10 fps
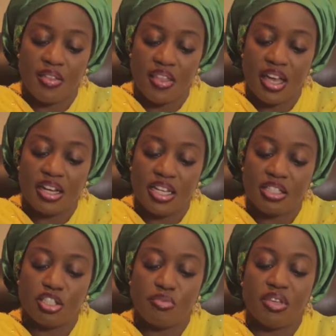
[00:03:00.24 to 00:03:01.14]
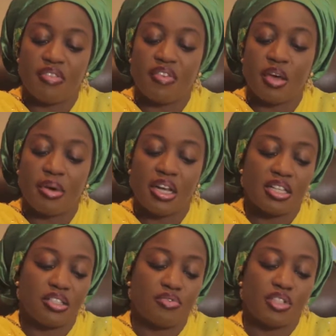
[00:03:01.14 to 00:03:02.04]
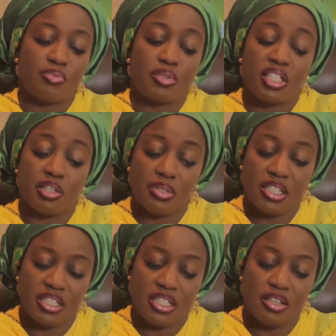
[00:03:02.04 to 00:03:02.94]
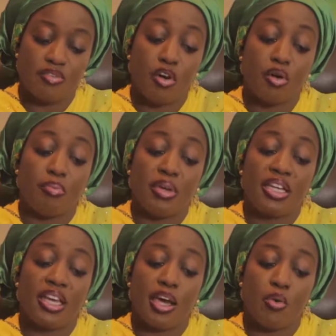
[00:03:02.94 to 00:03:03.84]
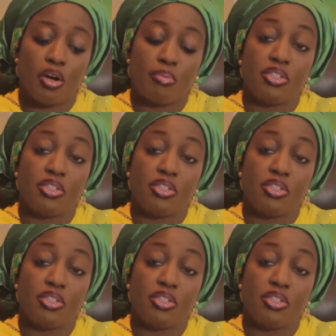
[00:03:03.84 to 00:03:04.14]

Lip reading: there needs to be a fair balance of responsibility for unpaid care work